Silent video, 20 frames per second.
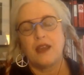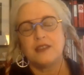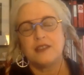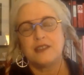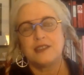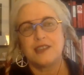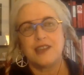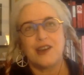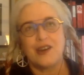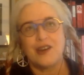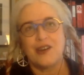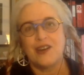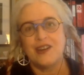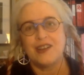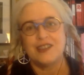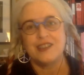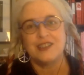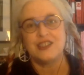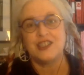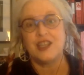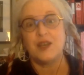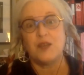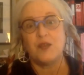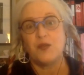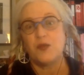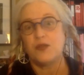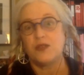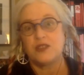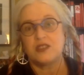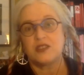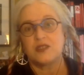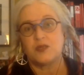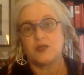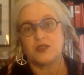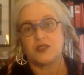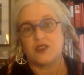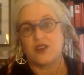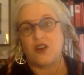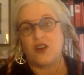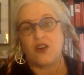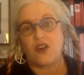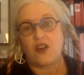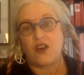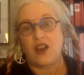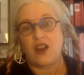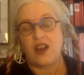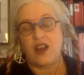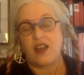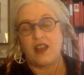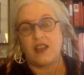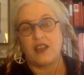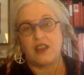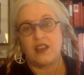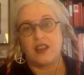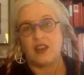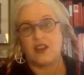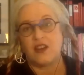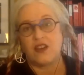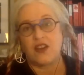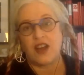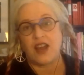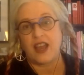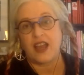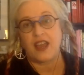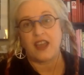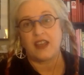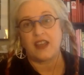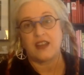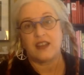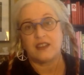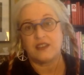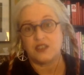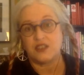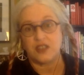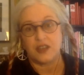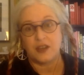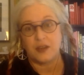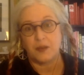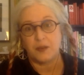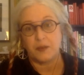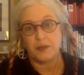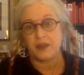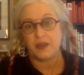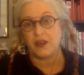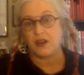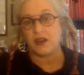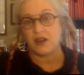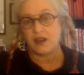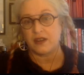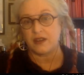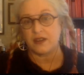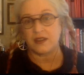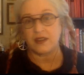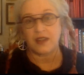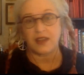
So gym just was a hard, I hated gym beyond